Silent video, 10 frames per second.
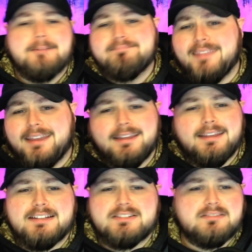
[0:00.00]

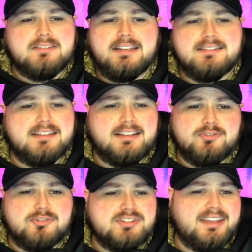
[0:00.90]
It's
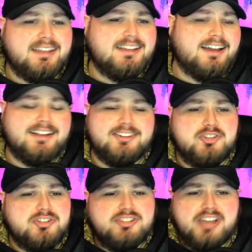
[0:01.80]
interesting.
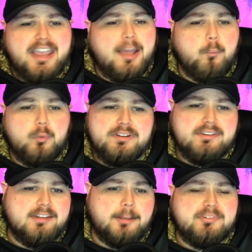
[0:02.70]
JM
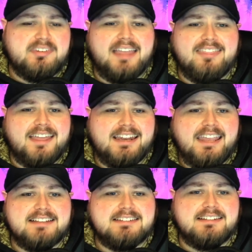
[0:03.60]
was upset that he
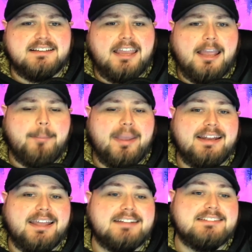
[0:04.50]
has to
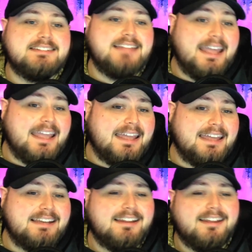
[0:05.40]
campaign against
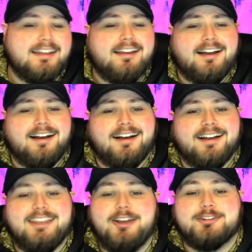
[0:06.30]
Dan.
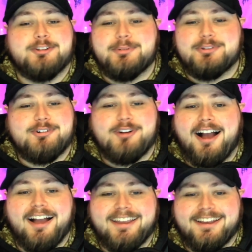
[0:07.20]
He also was
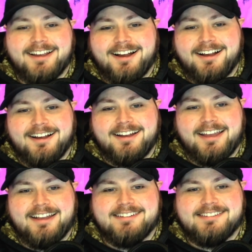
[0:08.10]
crying
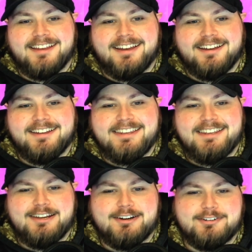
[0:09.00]
as he
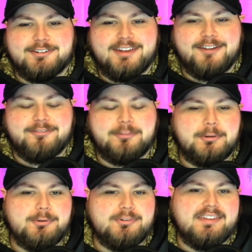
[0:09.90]
hears from
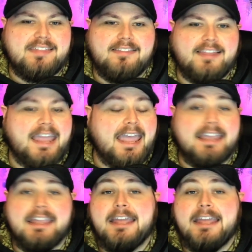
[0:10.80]
Kuzie that, like, hey,